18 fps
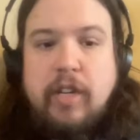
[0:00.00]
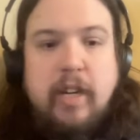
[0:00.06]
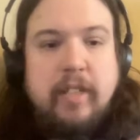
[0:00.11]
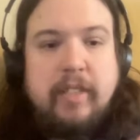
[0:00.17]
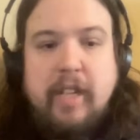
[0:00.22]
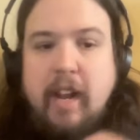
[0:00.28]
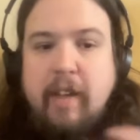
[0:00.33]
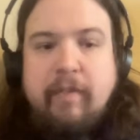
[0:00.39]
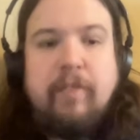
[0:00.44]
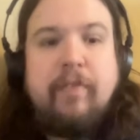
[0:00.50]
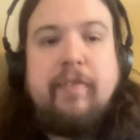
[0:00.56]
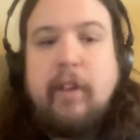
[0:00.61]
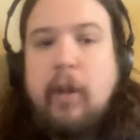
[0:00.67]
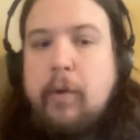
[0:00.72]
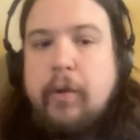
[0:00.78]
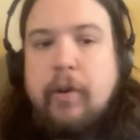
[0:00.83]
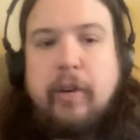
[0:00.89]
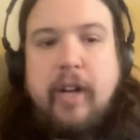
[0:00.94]
doesn't have a
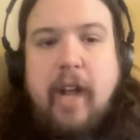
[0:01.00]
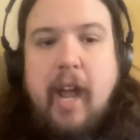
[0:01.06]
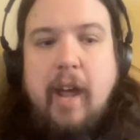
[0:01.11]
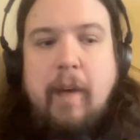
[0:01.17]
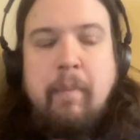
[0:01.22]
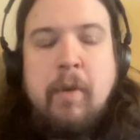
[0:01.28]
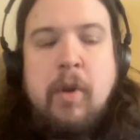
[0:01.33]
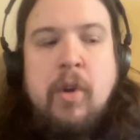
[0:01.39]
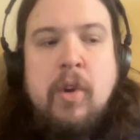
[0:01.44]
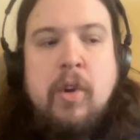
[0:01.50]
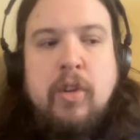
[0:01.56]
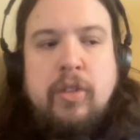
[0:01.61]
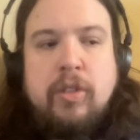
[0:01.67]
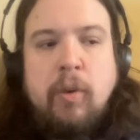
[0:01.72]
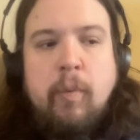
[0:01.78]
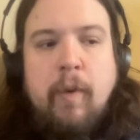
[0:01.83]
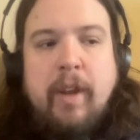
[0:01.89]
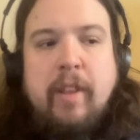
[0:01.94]
floater game.
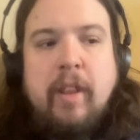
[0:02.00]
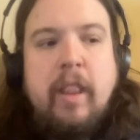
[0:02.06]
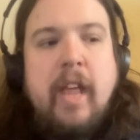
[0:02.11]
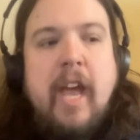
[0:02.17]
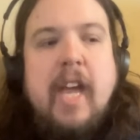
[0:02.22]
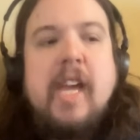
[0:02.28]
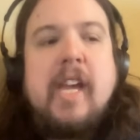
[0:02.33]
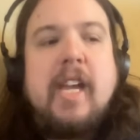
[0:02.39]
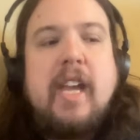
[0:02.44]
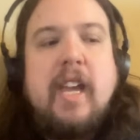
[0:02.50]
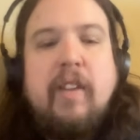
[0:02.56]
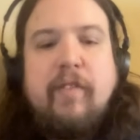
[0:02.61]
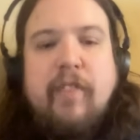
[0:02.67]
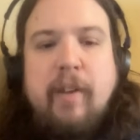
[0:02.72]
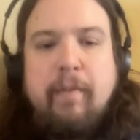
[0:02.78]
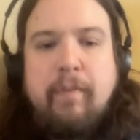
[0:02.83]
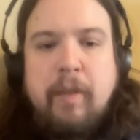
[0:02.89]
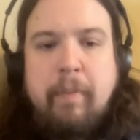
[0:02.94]
So when they give
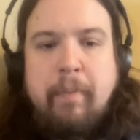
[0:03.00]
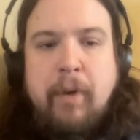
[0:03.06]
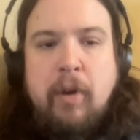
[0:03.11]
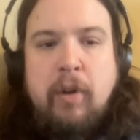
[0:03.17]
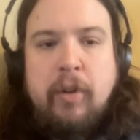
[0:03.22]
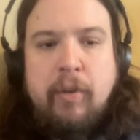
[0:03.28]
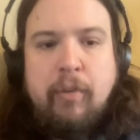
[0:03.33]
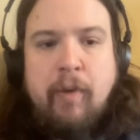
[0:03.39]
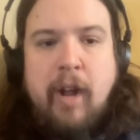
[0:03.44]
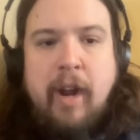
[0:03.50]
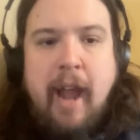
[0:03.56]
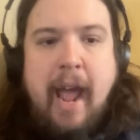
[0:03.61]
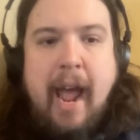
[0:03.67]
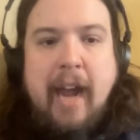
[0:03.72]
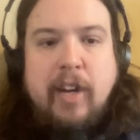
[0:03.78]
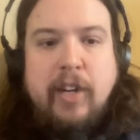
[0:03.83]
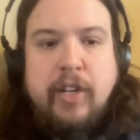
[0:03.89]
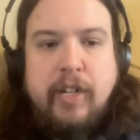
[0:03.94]
him the ball to run
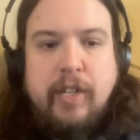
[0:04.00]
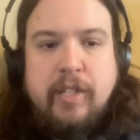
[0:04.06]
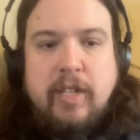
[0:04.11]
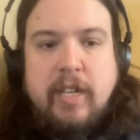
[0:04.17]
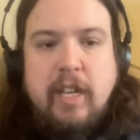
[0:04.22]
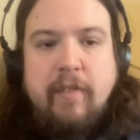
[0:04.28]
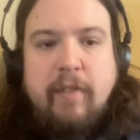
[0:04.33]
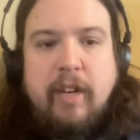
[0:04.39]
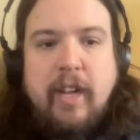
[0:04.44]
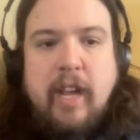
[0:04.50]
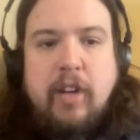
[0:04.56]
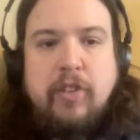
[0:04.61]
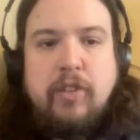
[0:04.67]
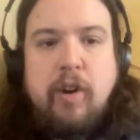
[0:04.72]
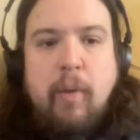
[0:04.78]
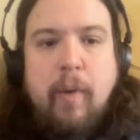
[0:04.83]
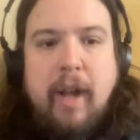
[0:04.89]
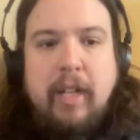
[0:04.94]
actions to even get
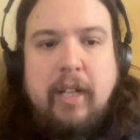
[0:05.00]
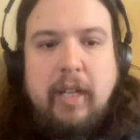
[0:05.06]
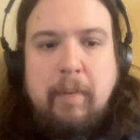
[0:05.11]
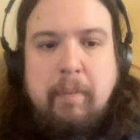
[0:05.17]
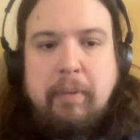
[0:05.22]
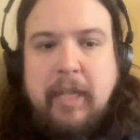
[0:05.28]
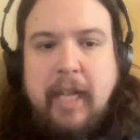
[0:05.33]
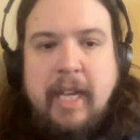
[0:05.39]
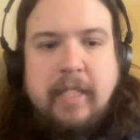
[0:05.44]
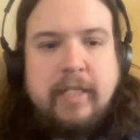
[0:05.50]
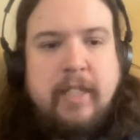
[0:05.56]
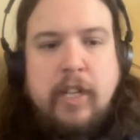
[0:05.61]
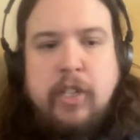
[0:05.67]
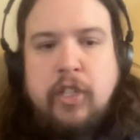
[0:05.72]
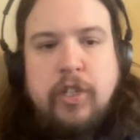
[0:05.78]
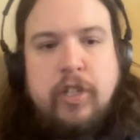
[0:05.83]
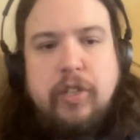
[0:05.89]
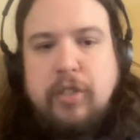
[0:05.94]
Joel in place,
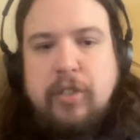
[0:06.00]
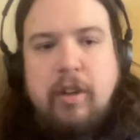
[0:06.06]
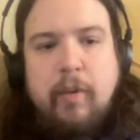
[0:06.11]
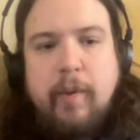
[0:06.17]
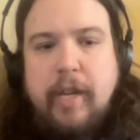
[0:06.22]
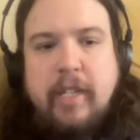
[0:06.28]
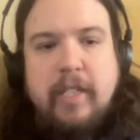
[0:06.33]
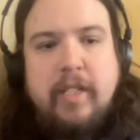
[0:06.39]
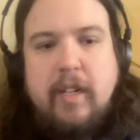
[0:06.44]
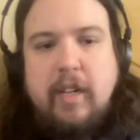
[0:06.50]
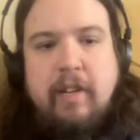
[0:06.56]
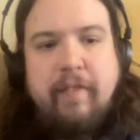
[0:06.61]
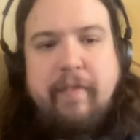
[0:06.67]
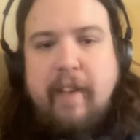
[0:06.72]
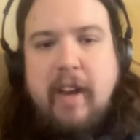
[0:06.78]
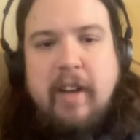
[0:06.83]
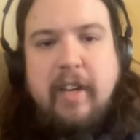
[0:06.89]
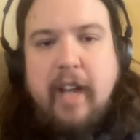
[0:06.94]
it's just so easy to
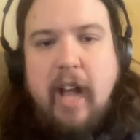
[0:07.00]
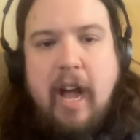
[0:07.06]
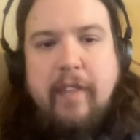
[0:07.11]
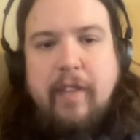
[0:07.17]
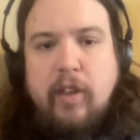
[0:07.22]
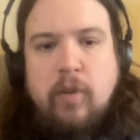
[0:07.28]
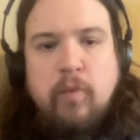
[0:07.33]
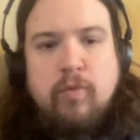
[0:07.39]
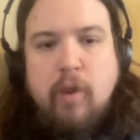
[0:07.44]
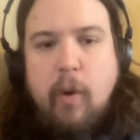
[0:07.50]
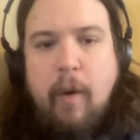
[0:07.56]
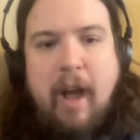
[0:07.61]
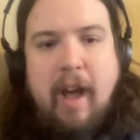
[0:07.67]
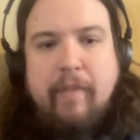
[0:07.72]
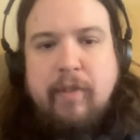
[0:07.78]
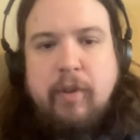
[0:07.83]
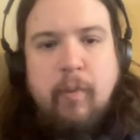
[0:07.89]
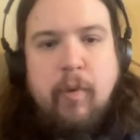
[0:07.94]
defend a guy that you don't
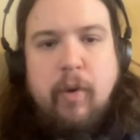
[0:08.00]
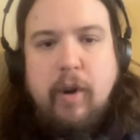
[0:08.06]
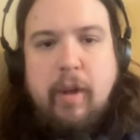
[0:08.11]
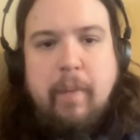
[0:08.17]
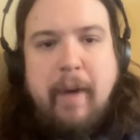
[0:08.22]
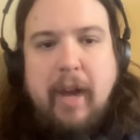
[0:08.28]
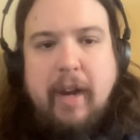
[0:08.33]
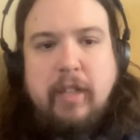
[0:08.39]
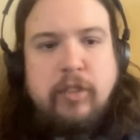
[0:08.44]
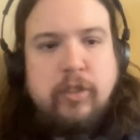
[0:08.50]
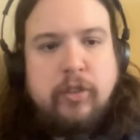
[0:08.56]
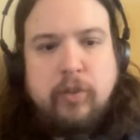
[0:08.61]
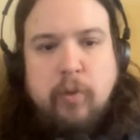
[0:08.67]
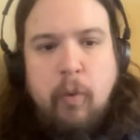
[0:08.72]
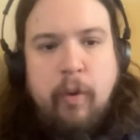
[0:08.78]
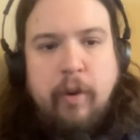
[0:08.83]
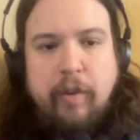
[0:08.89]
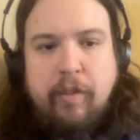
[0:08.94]
have to worry about as a
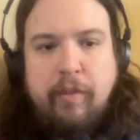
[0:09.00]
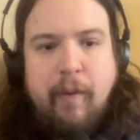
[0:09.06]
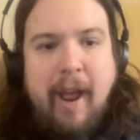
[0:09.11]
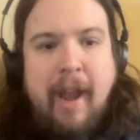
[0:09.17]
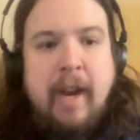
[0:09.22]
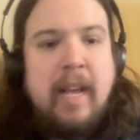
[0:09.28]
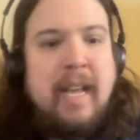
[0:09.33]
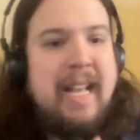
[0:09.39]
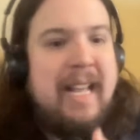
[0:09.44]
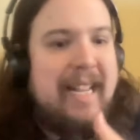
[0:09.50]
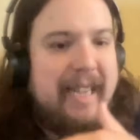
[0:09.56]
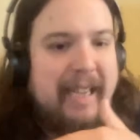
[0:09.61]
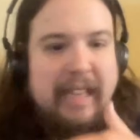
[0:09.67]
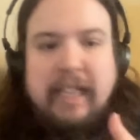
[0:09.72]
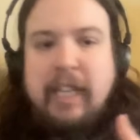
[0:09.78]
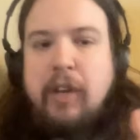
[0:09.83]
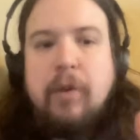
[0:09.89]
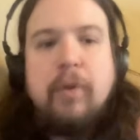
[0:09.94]
scoring threat
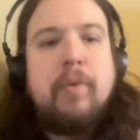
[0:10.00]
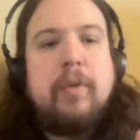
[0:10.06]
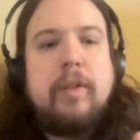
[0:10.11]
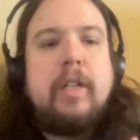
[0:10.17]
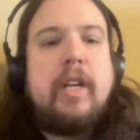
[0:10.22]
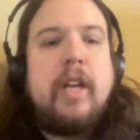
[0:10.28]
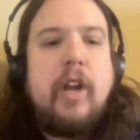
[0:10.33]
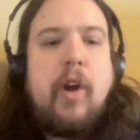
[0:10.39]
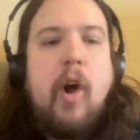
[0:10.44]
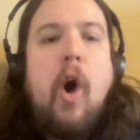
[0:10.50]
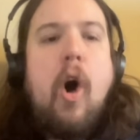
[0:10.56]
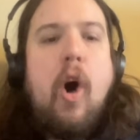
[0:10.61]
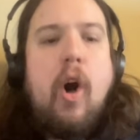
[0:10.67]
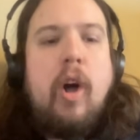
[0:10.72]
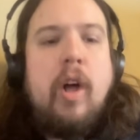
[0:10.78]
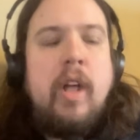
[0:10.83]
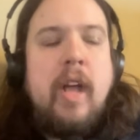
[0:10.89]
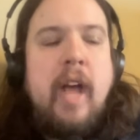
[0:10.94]
literally at
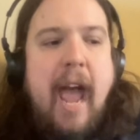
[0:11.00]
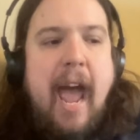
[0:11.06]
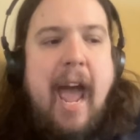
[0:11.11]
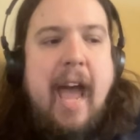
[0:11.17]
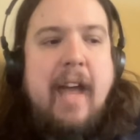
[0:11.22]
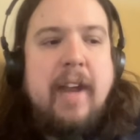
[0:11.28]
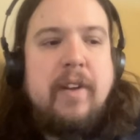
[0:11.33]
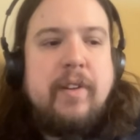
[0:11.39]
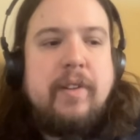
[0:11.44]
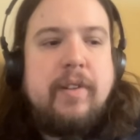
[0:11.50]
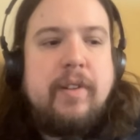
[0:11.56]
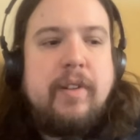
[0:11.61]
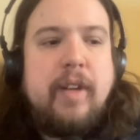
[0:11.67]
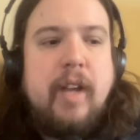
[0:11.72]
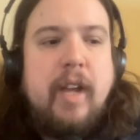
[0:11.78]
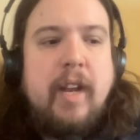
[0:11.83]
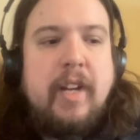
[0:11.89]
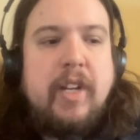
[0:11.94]
all. And
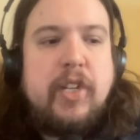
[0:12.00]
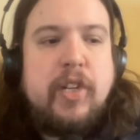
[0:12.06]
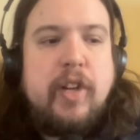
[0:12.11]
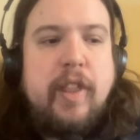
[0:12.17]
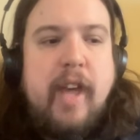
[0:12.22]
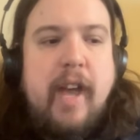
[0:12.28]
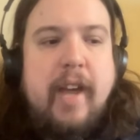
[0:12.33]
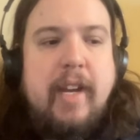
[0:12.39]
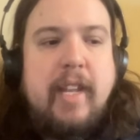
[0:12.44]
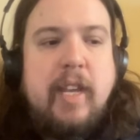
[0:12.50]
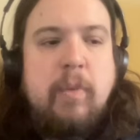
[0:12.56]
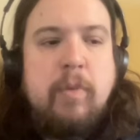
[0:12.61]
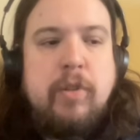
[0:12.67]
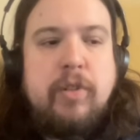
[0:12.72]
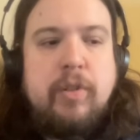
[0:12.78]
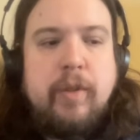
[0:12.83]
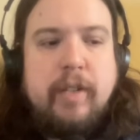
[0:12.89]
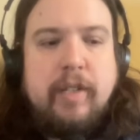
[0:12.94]
in addition to that, he
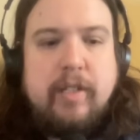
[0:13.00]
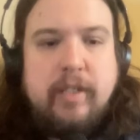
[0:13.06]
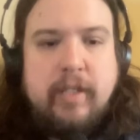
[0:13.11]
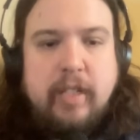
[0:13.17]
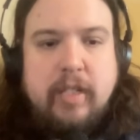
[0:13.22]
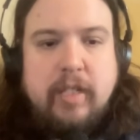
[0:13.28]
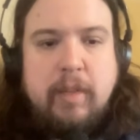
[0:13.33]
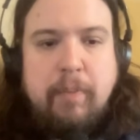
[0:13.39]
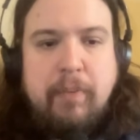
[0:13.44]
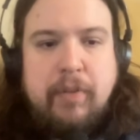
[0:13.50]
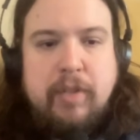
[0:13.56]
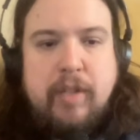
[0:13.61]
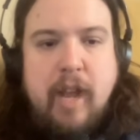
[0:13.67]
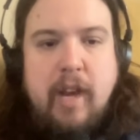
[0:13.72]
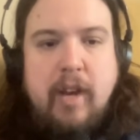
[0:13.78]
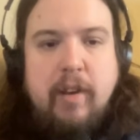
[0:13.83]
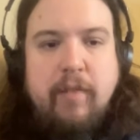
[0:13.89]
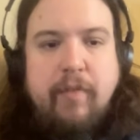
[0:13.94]
was shooting
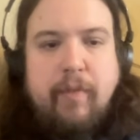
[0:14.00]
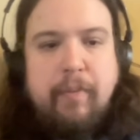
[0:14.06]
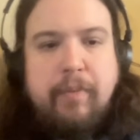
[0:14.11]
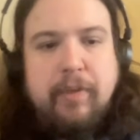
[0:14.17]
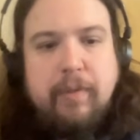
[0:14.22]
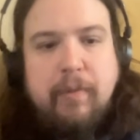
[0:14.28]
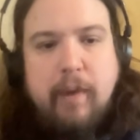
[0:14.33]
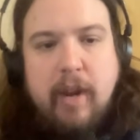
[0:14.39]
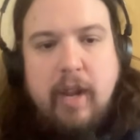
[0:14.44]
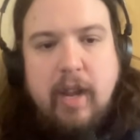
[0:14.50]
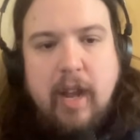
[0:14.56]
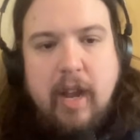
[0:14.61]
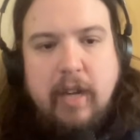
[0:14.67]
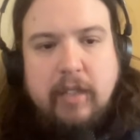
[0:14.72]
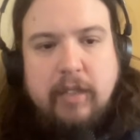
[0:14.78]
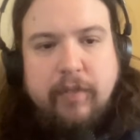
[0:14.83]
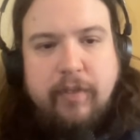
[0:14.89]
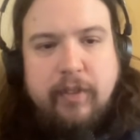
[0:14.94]
60% from three
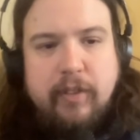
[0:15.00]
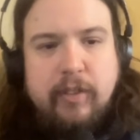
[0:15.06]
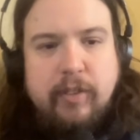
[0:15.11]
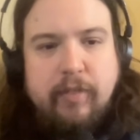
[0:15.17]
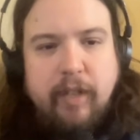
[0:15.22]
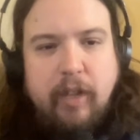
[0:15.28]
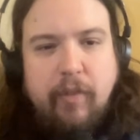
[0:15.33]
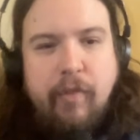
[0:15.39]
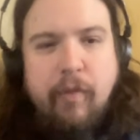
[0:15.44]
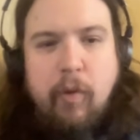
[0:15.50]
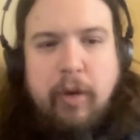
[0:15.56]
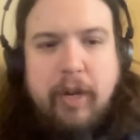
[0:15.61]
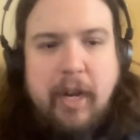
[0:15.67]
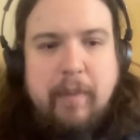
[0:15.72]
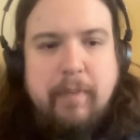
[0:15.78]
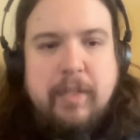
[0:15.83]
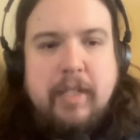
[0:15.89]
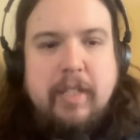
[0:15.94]
in his first 4
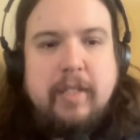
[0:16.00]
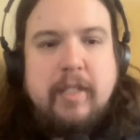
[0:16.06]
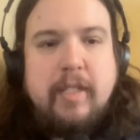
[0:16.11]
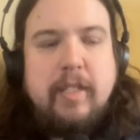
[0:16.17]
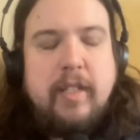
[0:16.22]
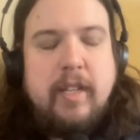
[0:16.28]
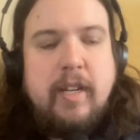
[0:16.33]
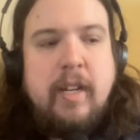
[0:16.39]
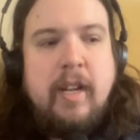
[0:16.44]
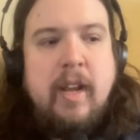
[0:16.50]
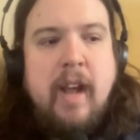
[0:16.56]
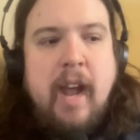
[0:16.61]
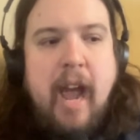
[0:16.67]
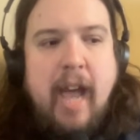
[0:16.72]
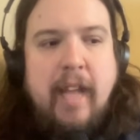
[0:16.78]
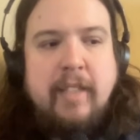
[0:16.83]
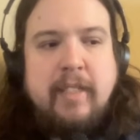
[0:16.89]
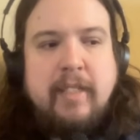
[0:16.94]
games of the season.
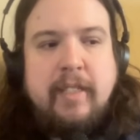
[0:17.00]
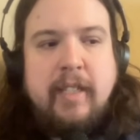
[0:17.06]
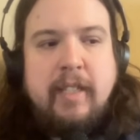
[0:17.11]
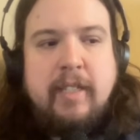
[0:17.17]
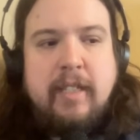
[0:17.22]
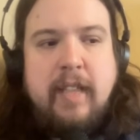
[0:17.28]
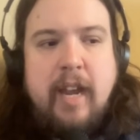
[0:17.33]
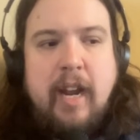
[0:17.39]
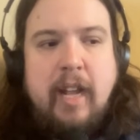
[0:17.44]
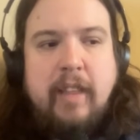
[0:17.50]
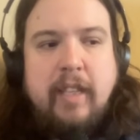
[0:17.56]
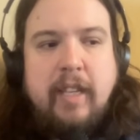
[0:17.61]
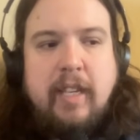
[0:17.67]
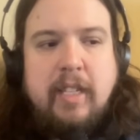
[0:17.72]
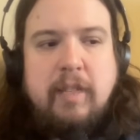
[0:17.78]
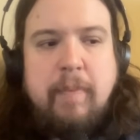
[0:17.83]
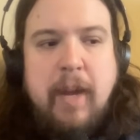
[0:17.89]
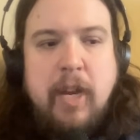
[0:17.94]
And since then, I
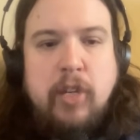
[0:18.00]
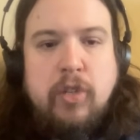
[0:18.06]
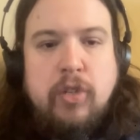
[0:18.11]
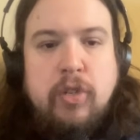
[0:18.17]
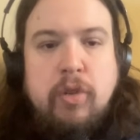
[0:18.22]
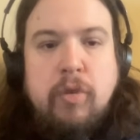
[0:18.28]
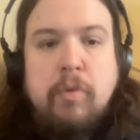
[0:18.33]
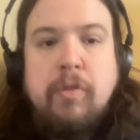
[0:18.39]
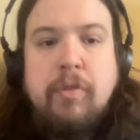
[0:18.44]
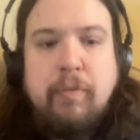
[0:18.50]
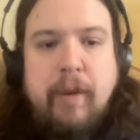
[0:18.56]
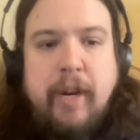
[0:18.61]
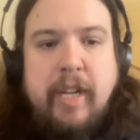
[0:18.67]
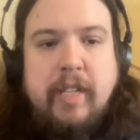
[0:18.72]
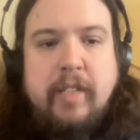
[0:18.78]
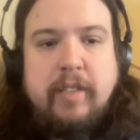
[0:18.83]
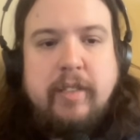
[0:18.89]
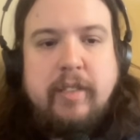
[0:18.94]
think he's made 2
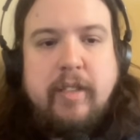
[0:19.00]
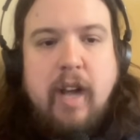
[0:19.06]
threes